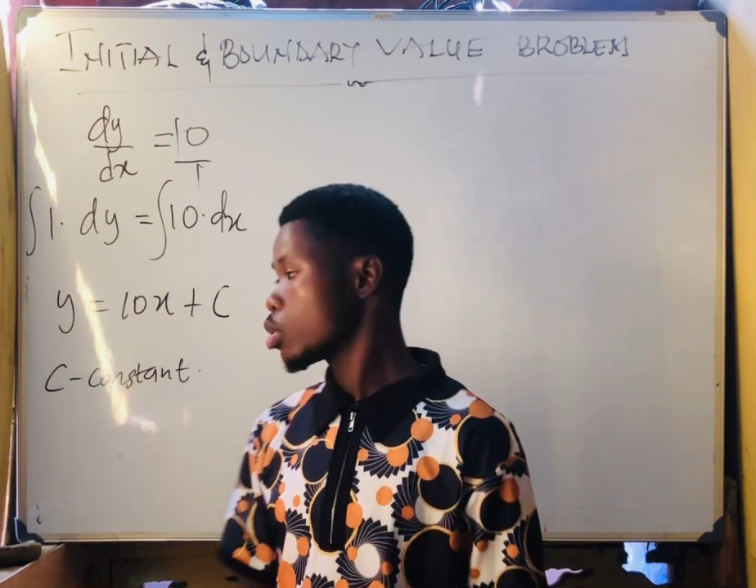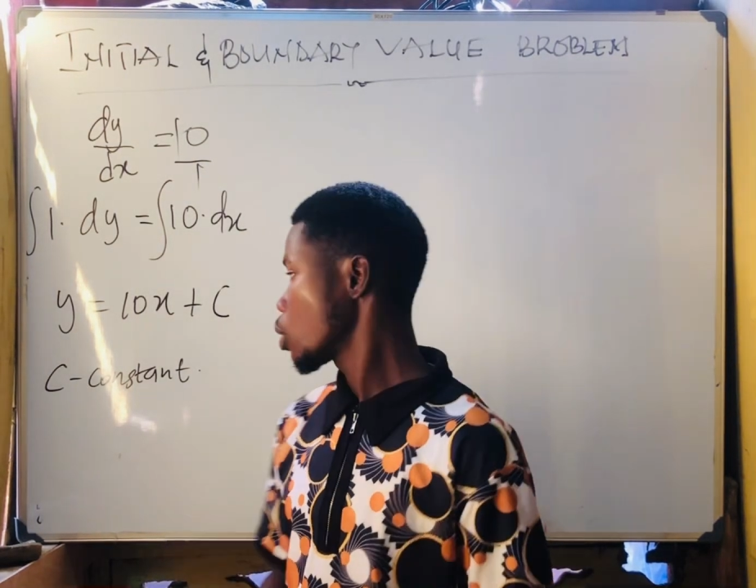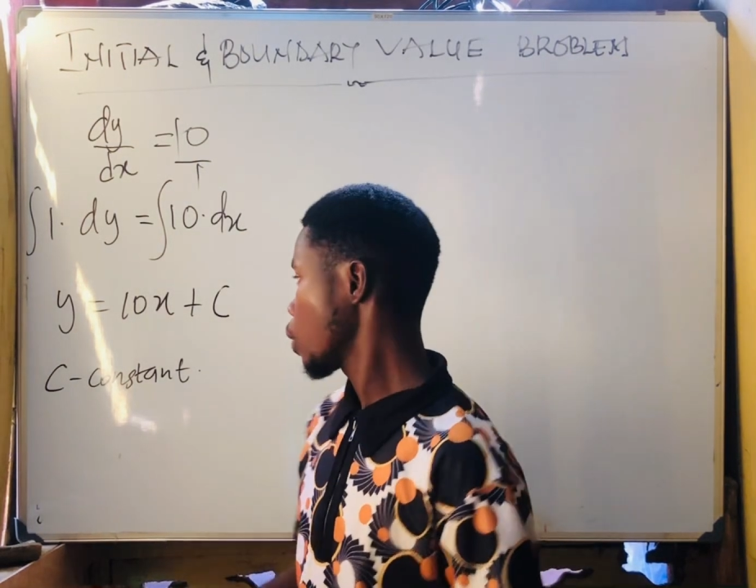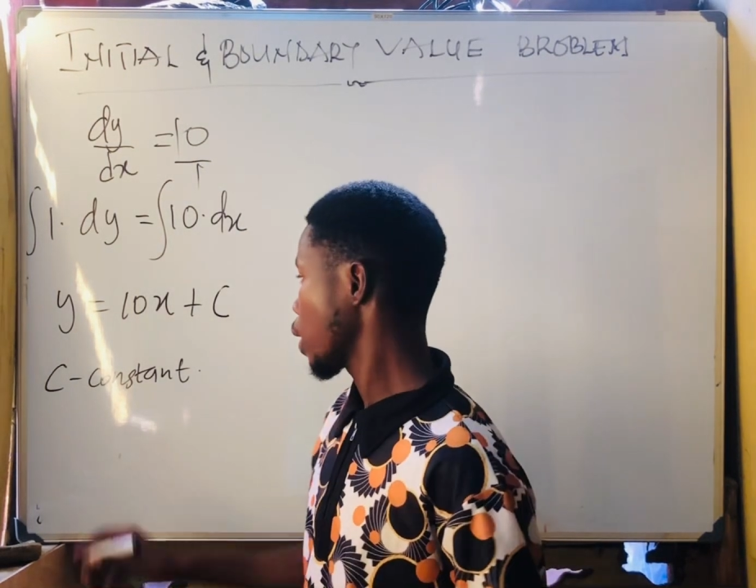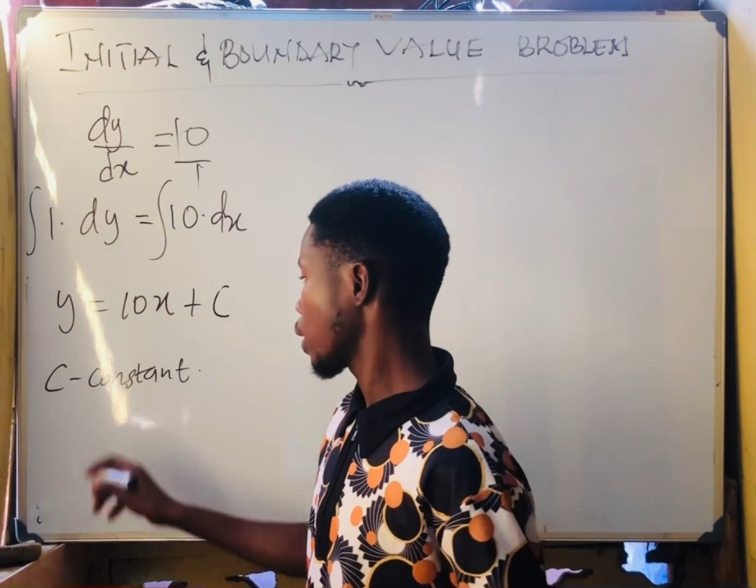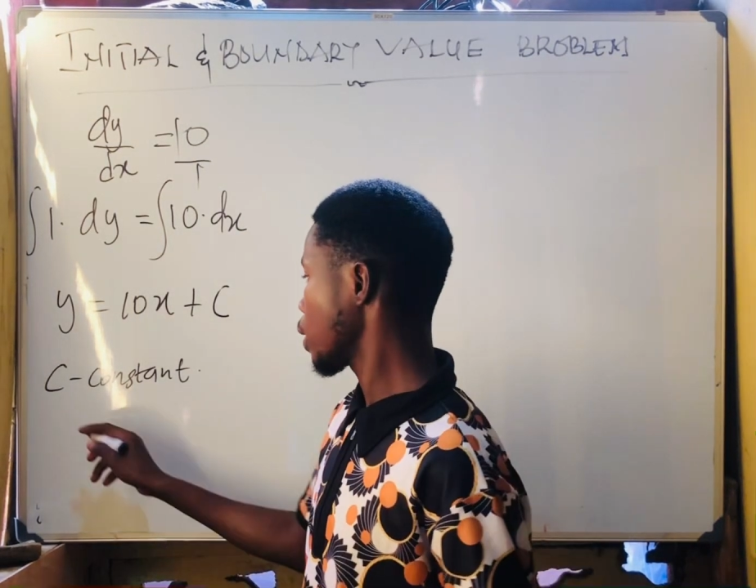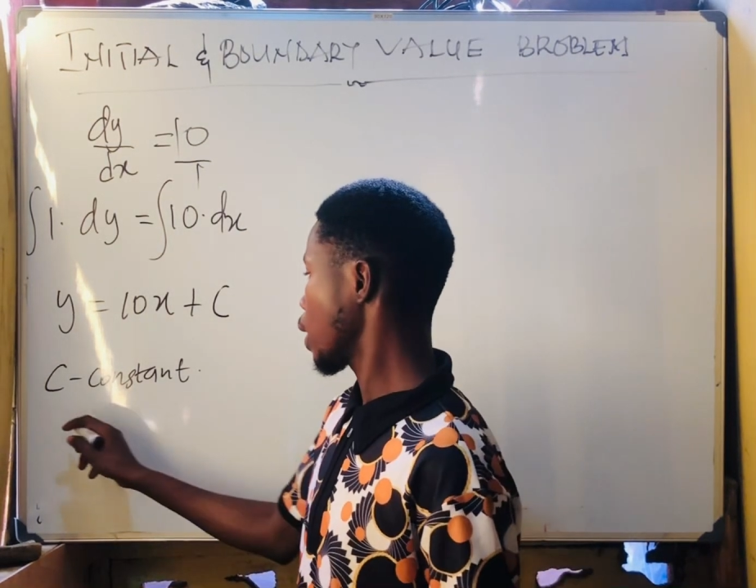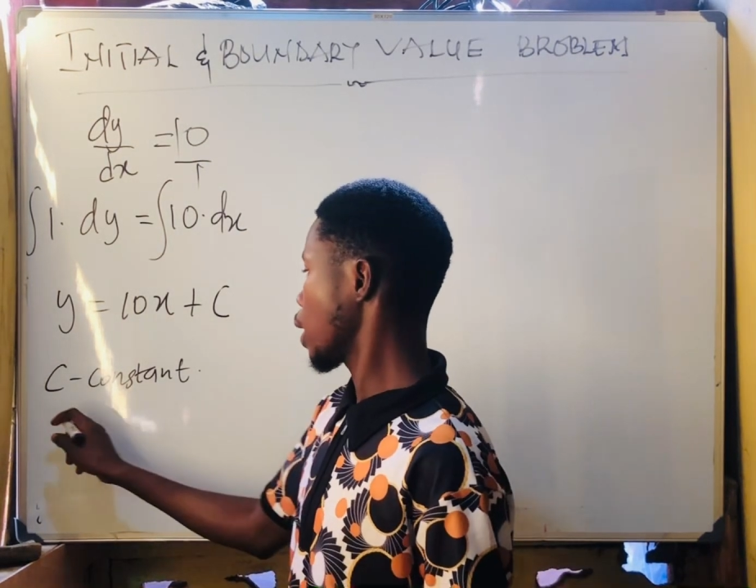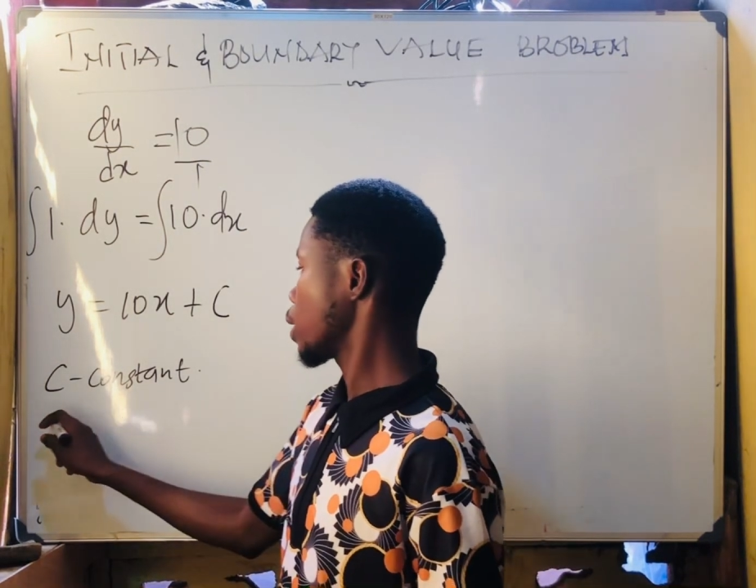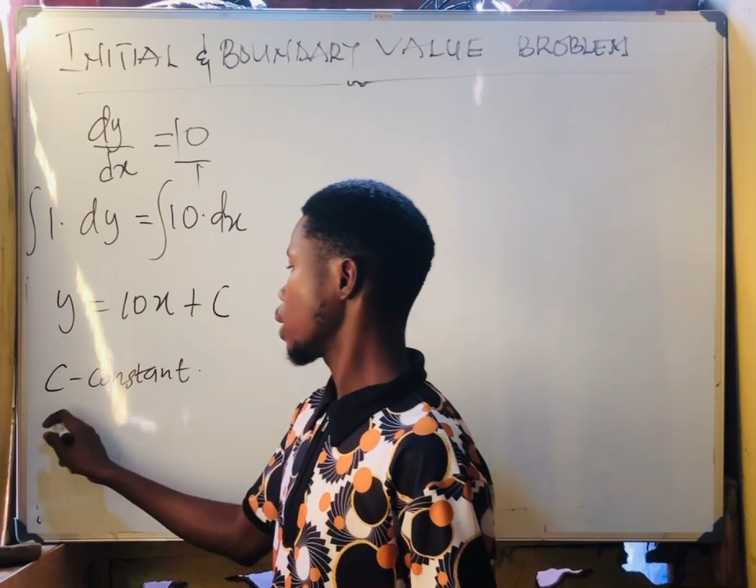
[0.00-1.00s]
So we can say
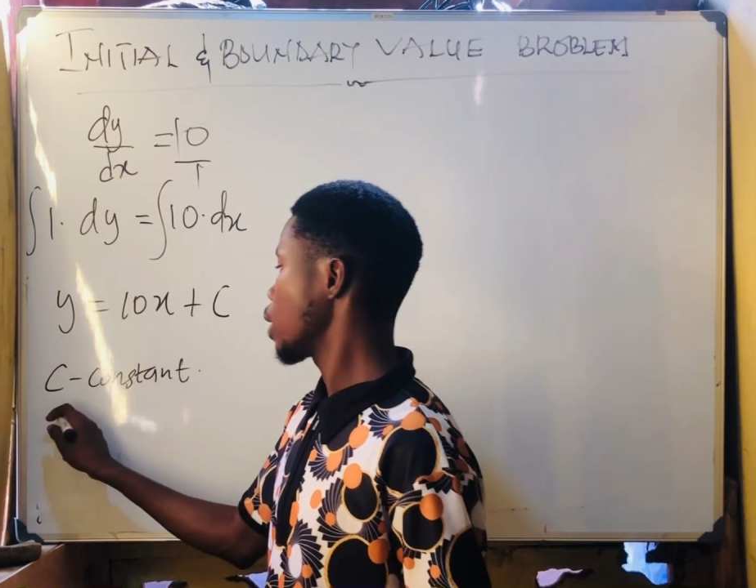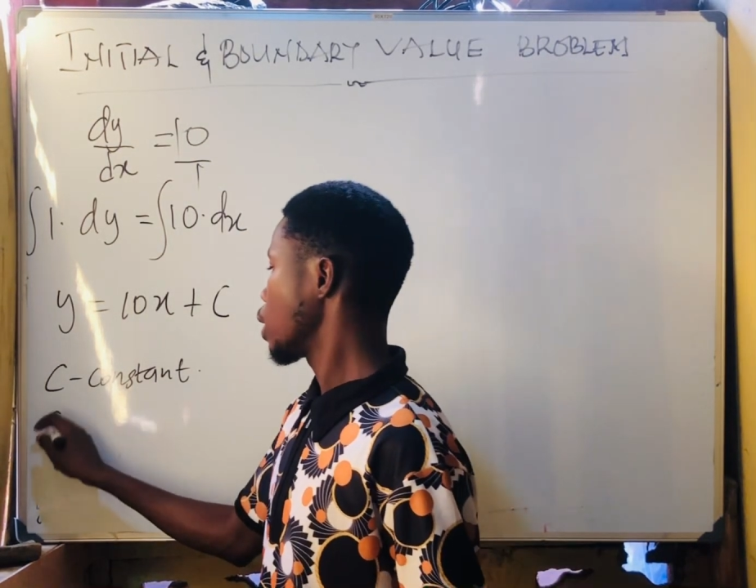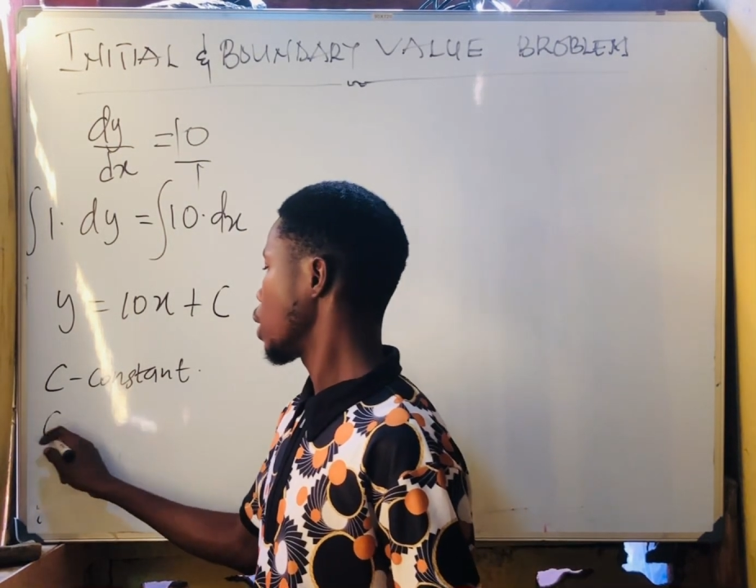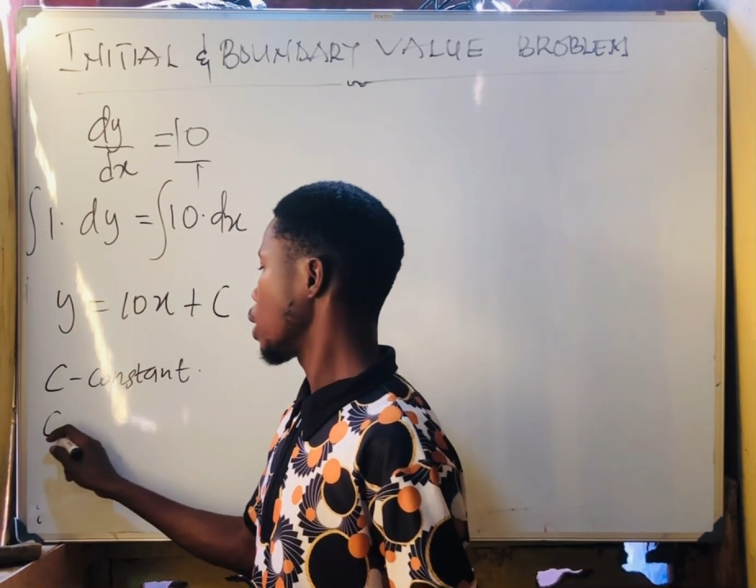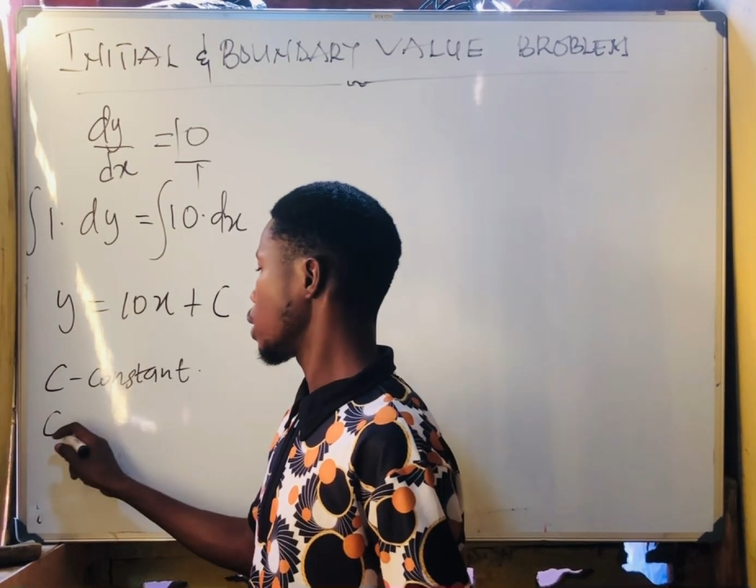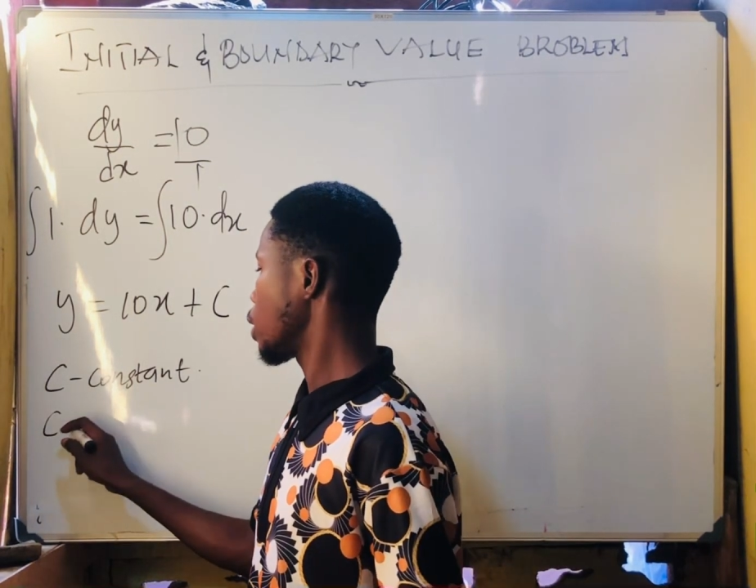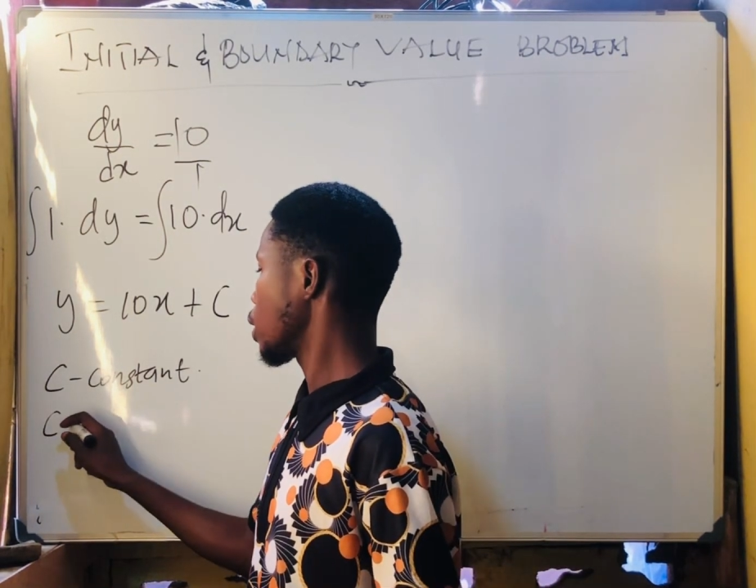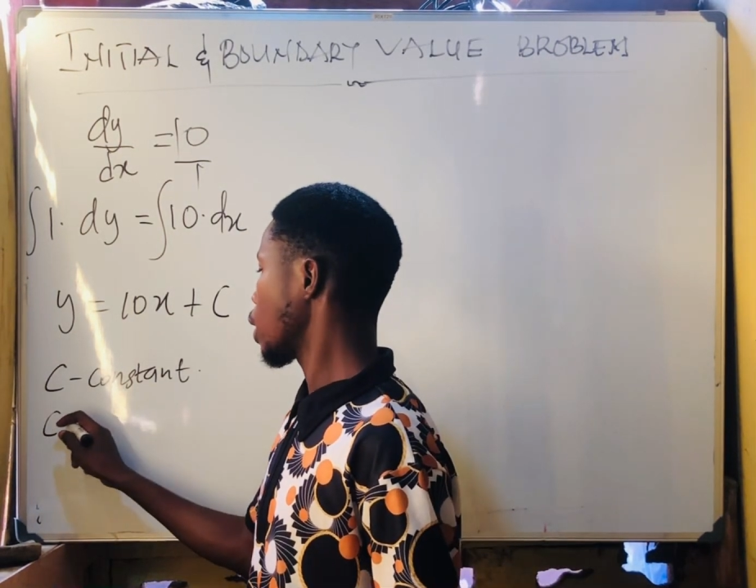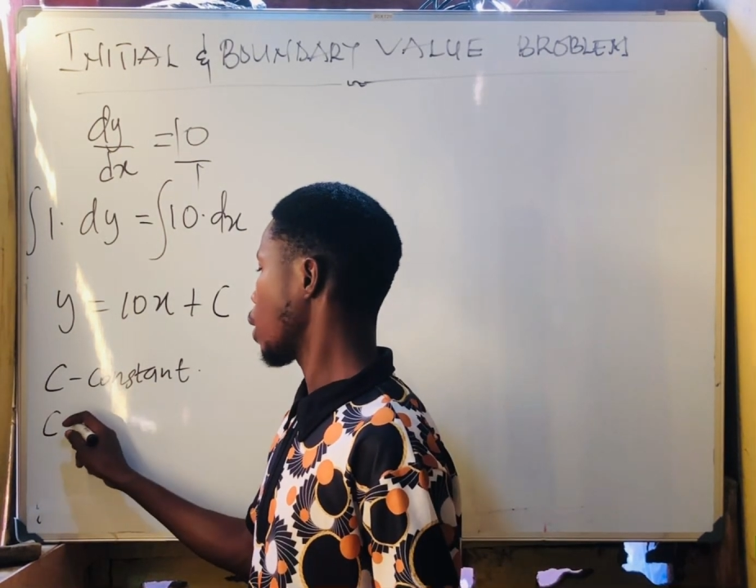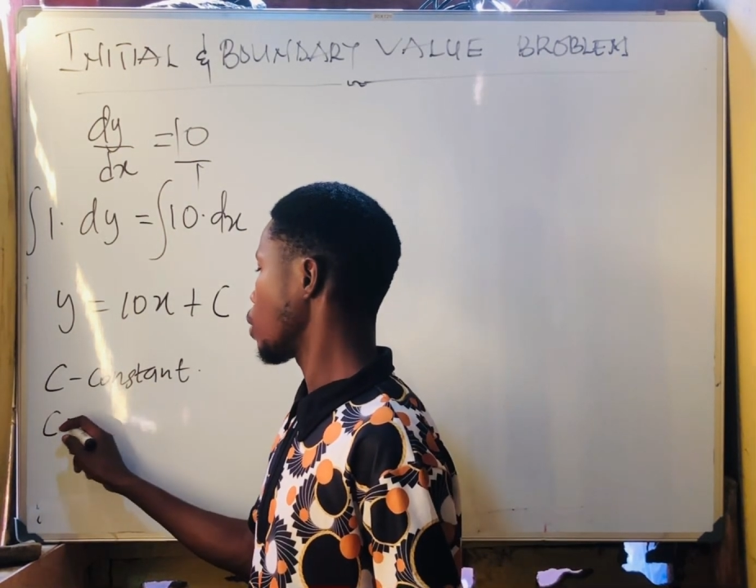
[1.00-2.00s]
that a
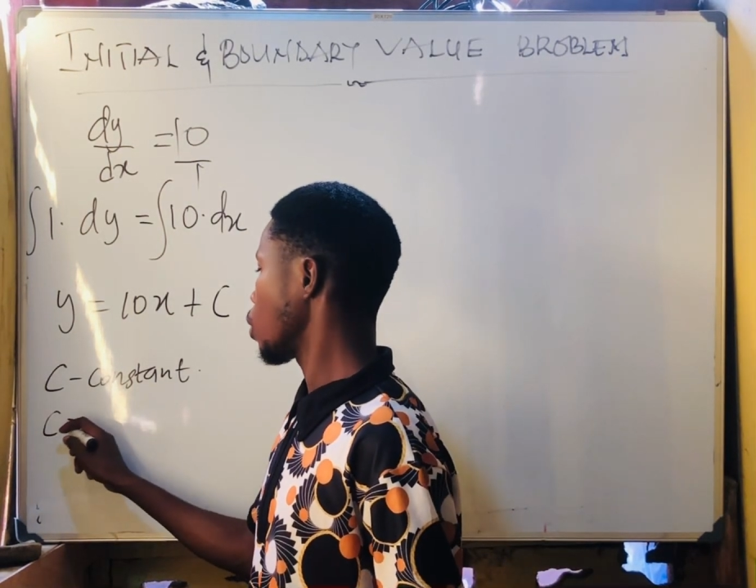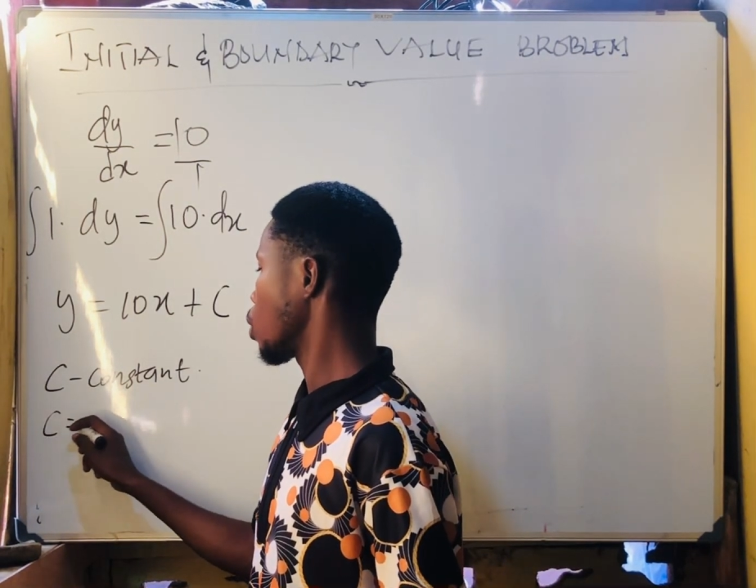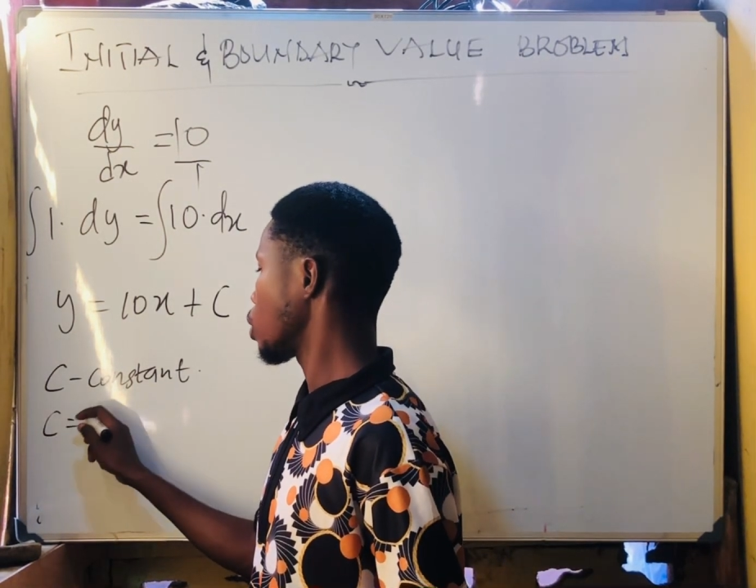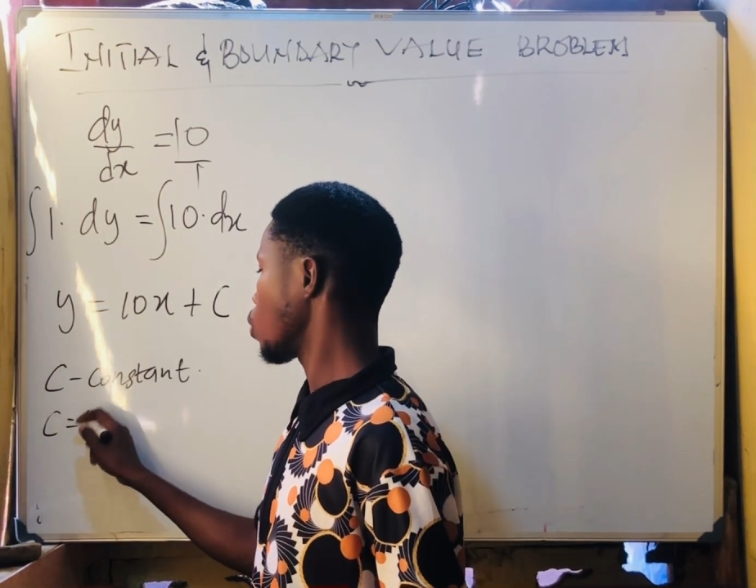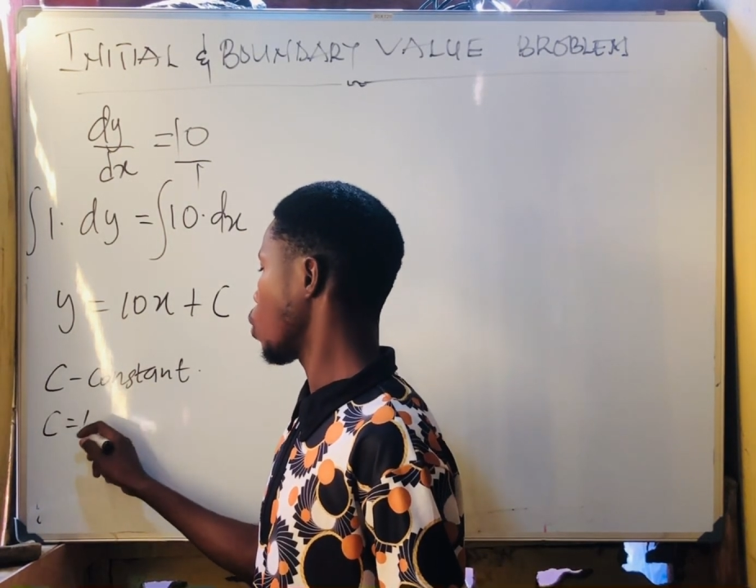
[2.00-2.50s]
c can be what?